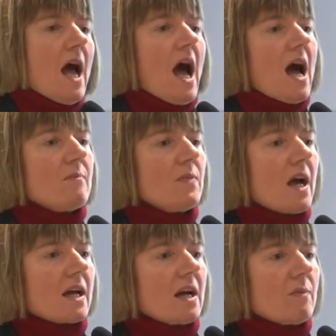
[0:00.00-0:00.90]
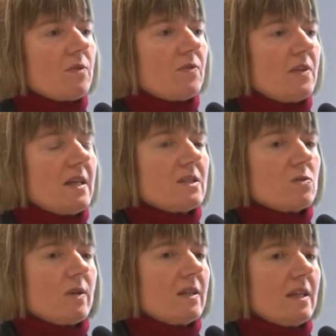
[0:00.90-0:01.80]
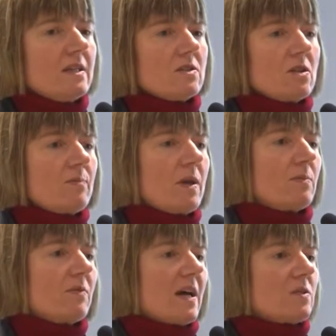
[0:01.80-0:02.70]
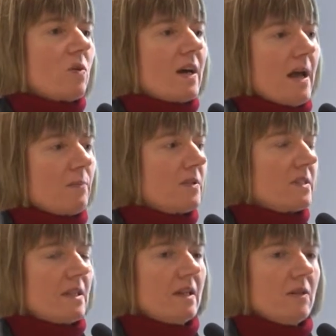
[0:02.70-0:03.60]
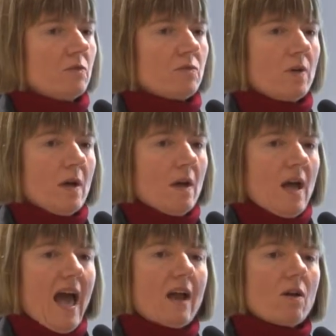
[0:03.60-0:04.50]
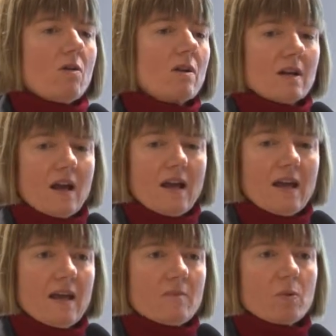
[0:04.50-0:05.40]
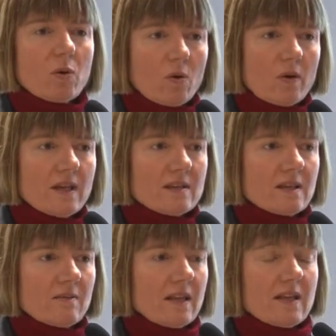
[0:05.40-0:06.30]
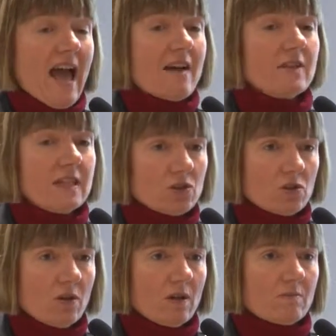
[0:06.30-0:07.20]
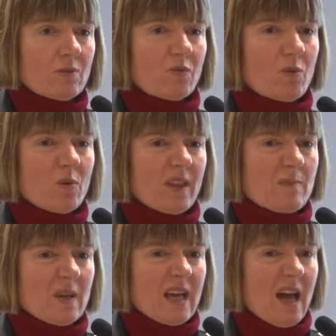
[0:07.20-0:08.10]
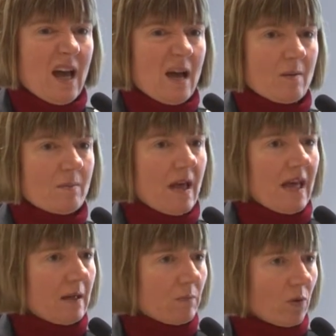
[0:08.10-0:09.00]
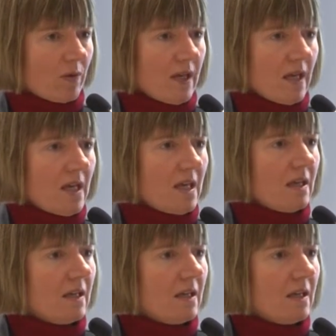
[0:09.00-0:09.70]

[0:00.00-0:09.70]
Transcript: A couple of things with people have asked, what happens how long can I employ someone, have an intern before they become an employee?